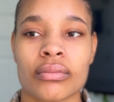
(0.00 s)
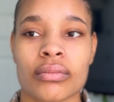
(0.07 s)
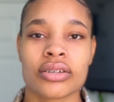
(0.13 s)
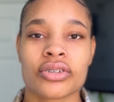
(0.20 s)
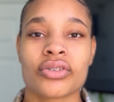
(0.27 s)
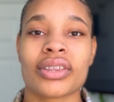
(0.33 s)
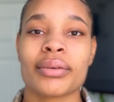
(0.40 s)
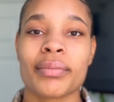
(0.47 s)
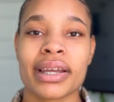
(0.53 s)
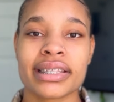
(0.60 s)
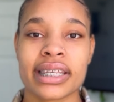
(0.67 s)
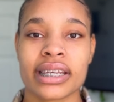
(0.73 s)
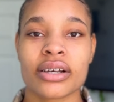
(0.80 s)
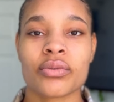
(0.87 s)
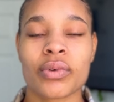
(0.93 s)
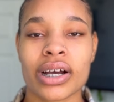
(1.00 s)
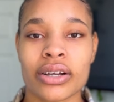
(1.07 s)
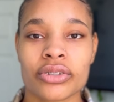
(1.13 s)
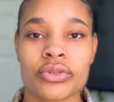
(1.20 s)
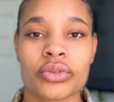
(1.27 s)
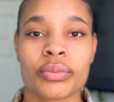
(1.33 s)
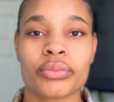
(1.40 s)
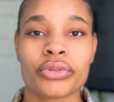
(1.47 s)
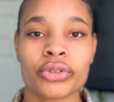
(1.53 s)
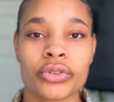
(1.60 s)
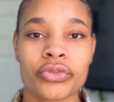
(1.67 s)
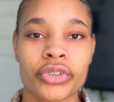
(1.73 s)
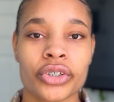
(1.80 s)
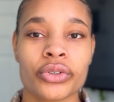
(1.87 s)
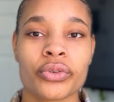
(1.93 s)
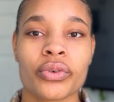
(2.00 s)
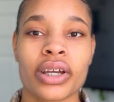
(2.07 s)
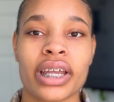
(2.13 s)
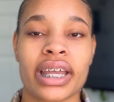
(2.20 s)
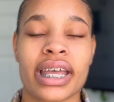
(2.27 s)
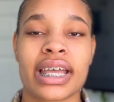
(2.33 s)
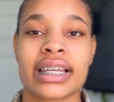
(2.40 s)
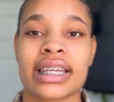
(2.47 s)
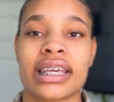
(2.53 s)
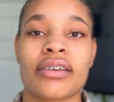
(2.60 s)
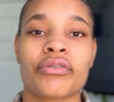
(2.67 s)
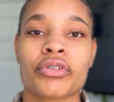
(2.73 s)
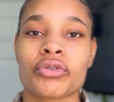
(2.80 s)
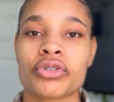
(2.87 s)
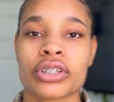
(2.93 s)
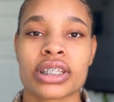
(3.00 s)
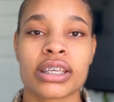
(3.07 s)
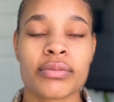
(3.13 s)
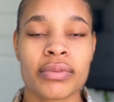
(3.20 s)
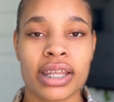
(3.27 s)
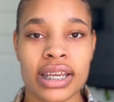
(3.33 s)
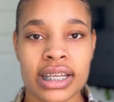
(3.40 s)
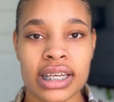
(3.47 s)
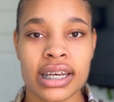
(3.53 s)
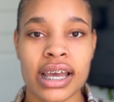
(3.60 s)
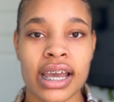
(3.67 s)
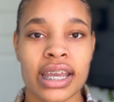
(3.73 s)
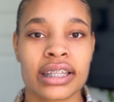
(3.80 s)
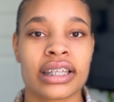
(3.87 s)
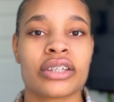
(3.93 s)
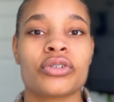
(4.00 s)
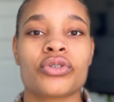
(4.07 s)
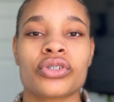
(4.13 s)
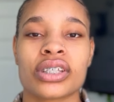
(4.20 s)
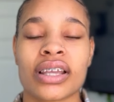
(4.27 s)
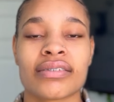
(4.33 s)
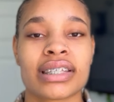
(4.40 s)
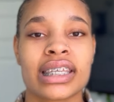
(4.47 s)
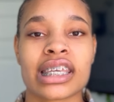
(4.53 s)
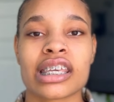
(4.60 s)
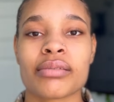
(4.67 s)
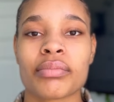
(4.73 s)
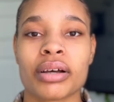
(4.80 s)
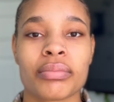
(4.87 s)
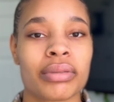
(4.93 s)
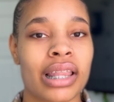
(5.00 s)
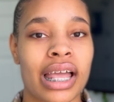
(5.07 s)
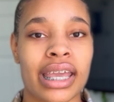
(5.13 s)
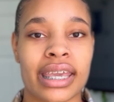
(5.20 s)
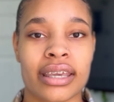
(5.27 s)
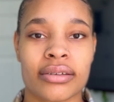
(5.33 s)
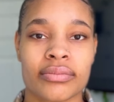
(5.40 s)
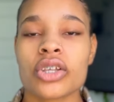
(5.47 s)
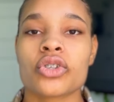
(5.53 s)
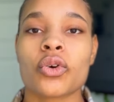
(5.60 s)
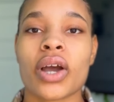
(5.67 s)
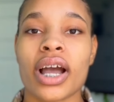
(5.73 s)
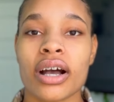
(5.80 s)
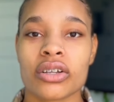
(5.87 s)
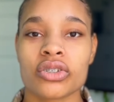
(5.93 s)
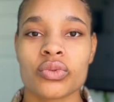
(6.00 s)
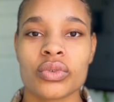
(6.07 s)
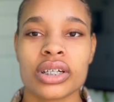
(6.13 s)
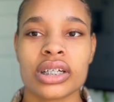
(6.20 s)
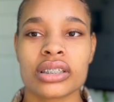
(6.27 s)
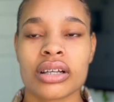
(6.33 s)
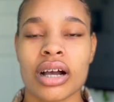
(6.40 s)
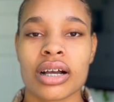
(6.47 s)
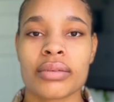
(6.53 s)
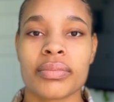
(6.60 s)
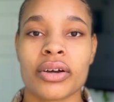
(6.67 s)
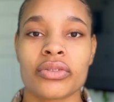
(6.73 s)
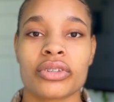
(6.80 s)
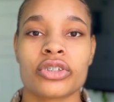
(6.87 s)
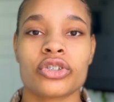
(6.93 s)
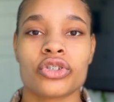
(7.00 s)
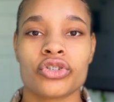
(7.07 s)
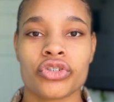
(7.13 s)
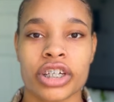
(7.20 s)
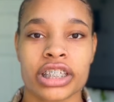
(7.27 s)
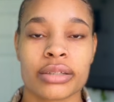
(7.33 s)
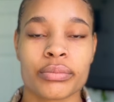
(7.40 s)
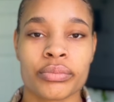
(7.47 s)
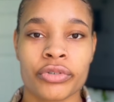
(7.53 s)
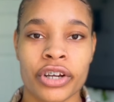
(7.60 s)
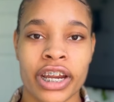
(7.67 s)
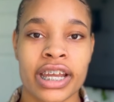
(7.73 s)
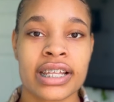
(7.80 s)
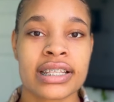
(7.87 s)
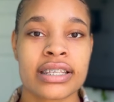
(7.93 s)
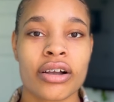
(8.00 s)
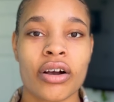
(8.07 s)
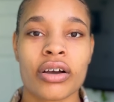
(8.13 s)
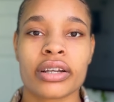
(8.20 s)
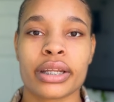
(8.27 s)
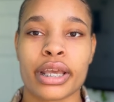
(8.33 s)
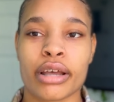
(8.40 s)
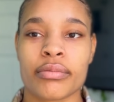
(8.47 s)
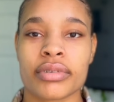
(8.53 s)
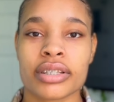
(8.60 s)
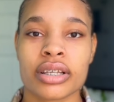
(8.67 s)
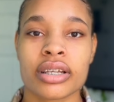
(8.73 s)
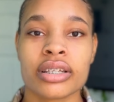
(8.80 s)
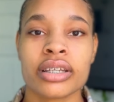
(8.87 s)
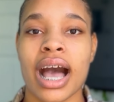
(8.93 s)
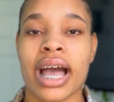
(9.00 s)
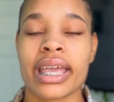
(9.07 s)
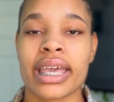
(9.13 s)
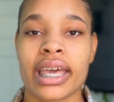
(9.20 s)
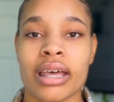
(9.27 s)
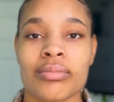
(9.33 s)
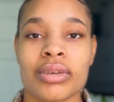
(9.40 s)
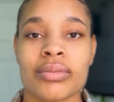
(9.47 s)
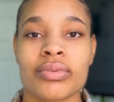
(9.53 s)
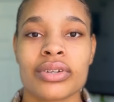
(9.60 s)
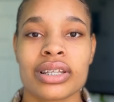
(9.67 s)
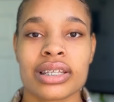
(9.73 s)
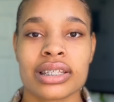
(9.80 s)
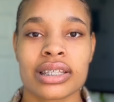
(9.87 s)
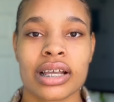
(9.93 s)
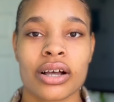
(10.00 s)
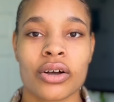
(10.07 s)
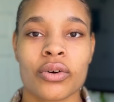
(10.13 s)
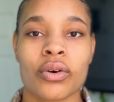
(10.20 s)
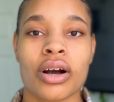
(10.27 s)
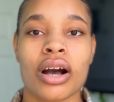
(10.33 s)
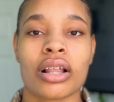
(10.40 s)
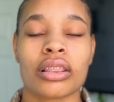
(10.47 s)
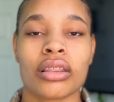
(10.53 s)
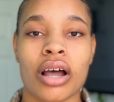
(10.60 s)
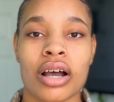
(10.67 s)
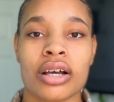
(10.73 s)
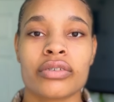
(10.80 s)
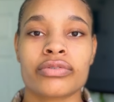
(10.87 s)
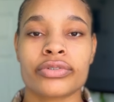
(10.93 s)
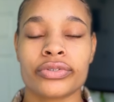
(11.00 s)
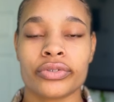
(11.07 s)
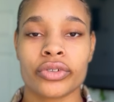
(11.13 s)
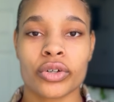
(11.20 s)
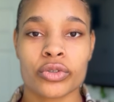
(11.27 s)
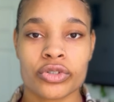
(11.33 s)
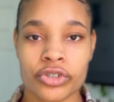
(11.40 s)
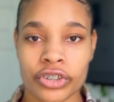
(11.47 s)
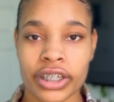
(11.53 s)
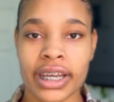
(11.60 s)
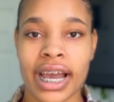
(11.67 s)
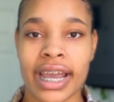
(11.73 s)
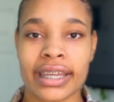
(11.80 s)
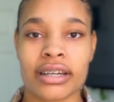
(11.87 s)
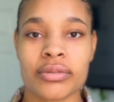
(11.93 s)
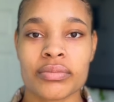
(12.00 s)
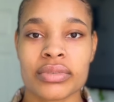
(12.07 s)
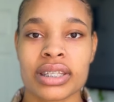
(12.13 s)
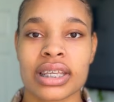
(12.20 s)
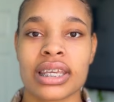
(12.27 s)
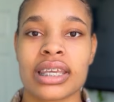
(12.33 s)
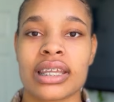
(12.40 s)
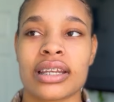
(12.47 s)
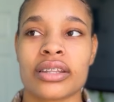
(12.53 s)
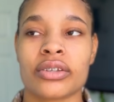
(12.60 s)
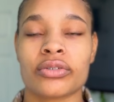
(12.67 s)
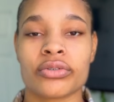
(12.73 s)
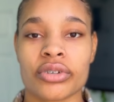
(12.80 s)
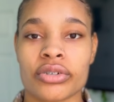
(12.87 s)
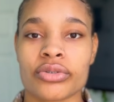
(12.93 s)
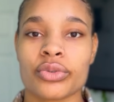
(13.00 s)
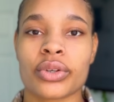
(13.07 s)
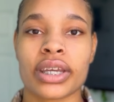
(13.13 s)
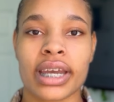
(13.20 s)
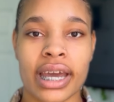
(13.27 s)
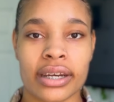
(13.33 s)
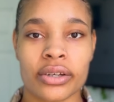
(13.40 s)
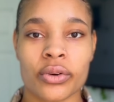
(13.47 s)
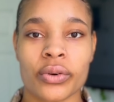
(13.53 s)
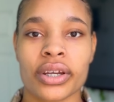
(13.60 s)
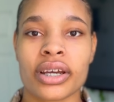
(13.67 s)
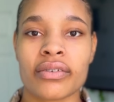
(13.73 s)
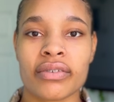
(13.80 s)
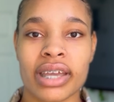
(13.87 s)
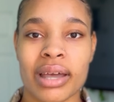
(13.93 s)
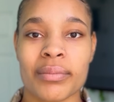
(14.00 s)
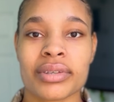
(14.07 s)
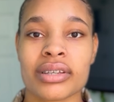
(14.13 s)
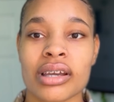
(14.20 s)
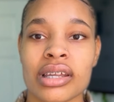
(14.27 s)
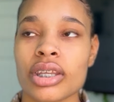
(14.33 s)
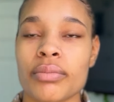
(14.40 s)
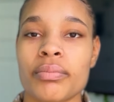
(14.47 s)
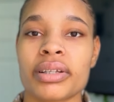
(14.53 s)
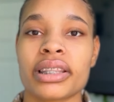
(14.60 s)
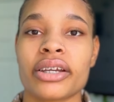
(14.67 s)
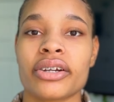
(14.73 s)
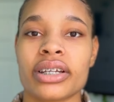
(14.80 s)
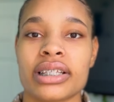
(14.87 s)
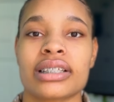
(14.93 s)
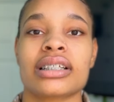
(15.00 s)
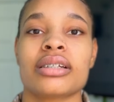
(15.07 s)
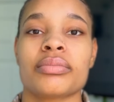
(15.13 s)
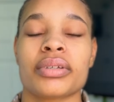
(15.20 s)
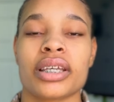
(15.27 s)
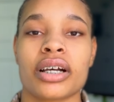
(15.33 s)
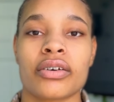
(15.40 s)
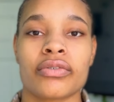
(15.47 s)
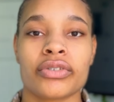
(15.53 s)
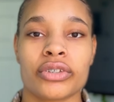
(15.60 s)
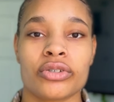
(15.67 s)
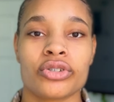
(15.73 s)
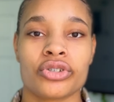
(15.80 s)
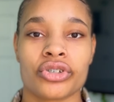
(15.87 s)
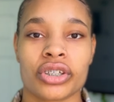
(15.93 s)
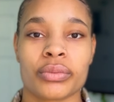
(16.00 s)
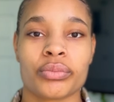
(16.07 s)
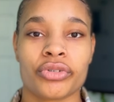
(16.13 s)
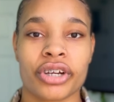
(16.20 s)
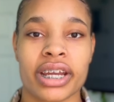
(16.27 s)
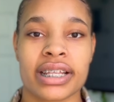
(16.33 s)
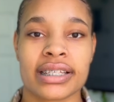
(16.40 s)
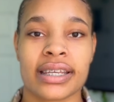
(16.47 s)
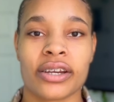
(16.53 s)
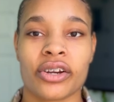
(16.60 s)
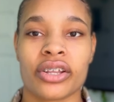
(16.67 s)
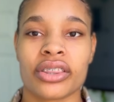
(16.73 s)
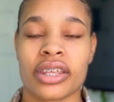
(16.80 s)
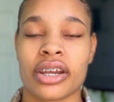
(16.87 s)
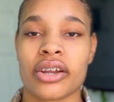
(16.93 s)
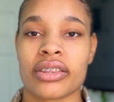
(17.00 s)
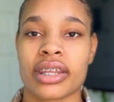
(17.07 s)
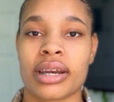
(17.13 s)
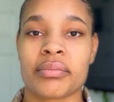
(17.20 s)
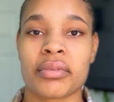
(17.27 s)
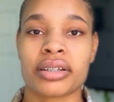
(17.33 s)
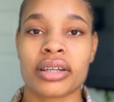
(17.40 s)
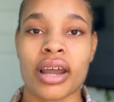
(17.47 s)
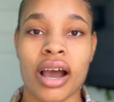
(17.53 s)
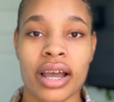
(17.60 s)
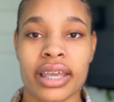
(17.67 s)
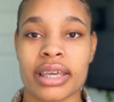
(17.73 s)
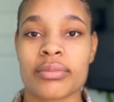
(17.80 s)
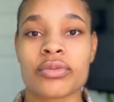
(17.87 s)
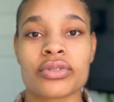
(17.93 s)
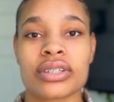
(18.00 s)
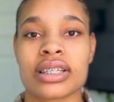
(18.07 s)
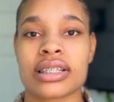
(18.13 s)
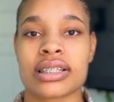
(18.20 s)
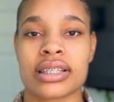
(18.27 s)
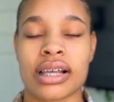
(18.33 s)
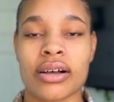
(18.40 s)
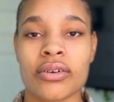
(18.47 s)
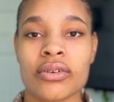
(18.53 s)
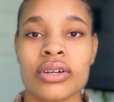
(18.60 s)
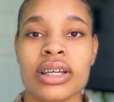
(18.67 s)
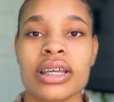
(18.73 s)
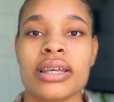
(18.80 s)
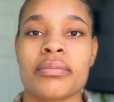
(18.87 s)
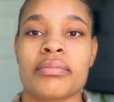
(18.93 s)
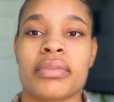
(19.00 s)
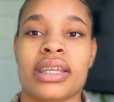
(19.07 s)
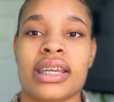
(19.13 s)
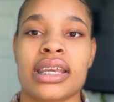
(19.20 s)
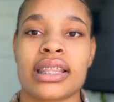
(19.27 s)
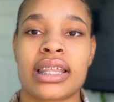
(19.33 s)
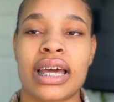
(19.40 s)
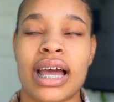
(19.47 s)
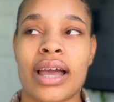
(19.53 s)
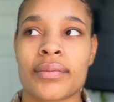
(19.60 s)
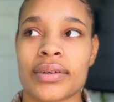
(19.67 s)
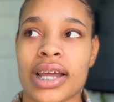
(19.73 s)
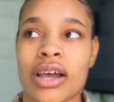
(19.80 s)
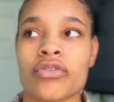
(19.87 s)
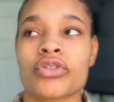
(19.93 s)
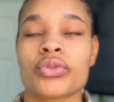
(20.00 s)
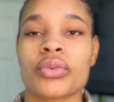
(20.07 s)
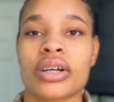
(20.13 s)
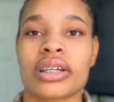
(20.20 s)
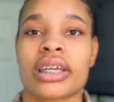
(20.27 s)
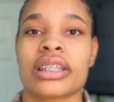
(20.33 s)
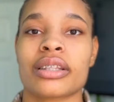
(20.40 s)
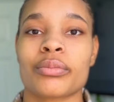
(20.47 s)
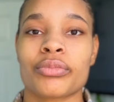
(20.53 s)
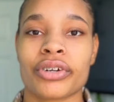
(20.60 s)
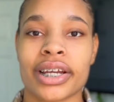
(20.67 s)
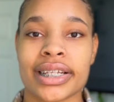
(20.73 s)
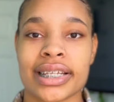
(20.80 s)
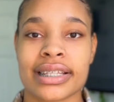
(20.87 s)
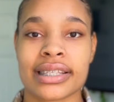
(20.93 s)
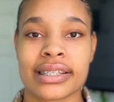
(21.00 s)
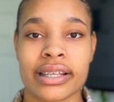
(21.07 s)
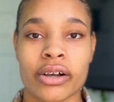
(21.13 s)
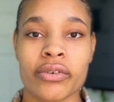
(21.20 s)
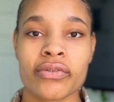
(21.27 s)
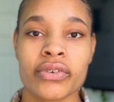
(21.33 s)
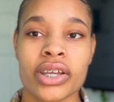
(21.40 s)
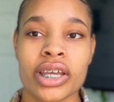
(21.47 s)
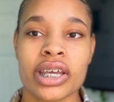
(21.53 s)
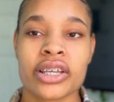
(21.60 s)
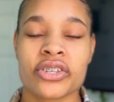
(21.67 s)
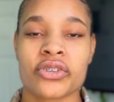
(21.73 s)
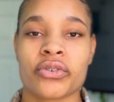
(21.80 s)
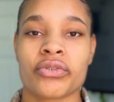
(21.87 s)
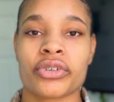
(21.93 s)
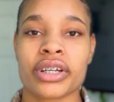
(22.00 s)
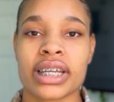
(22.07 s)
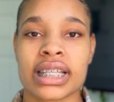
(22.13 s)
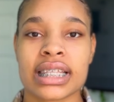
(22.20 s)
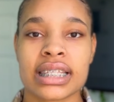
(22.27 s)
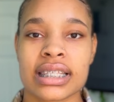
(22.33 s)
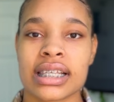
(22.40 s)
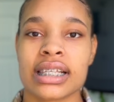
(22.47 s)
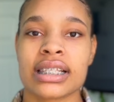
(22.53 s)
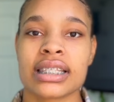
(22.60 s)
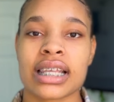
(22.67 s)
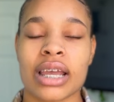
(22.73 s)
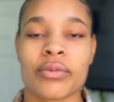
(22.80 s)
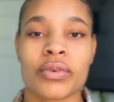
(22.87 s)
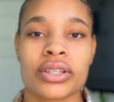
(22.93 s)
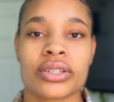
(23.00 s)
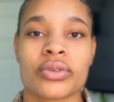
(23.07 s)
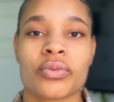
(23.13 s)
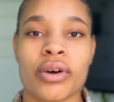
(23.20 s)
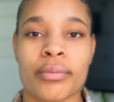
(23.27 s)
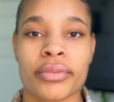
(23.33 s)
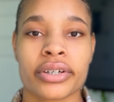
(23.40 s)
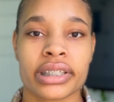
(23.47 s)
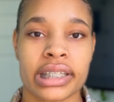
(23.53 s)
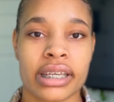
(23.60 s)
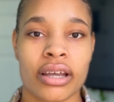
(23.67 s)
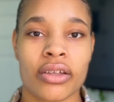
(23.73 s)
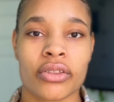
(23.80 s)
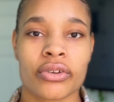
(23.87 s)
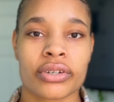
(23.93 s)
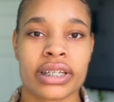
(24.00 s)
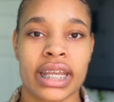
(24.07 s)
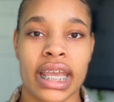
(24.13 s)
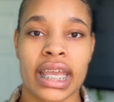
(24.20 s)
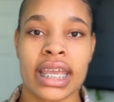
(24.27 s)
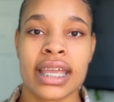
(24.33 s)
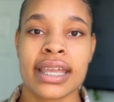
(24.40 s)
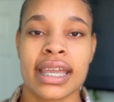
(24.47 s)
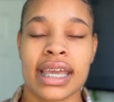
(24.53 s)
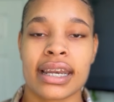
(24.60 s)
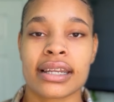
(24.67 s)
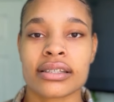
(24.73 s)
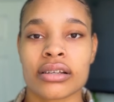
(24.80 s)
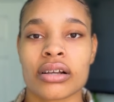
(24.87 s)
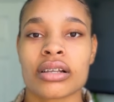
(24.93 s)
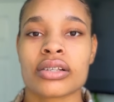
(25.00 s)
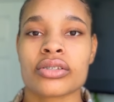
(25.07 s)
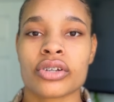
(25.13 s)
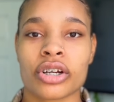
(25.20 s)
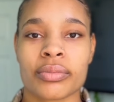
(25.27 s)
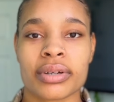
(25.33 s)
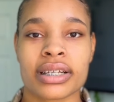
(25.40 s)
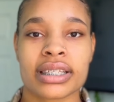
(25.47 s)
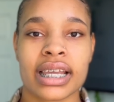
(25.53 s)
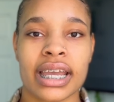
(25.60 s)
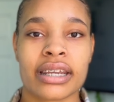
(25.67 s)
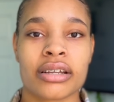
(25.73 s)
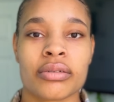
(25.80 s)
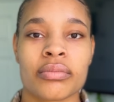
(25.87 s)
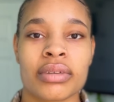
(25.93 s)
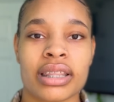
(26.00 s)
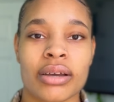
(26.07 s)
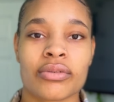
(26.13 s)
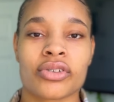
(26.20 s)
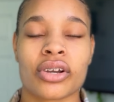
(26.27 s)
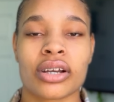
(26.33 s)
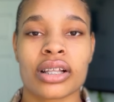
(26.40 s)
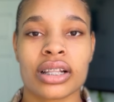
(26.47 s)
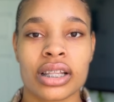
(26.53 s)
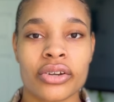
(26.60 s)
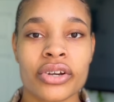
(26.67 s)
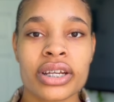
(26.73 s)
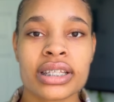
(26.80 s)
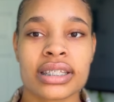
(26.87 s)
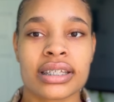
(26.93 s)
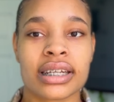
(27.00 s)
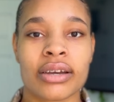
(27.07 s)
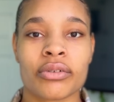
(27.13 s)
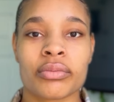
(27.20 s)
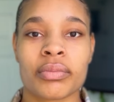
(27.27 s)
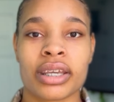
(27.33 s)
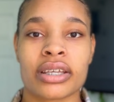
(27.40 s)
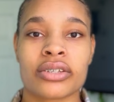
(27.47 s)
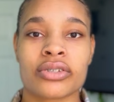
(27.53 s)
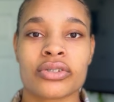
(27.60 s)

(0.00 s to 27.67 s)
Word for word: so they might take a while to approve you, and if you just keep getting denied, then you just have to keep applying. So I also wanted to talk about the strict brands on Amazon. I am able to sell a lot of grocery items in the grocery category of Amazon, but there is going to be a few strict brands here and there that I'm not able to sell meaning that I would have to ungate the brand itself. So for instance, I went to Walmart the other day and I saw a Starbucks item that was on clearance and I would make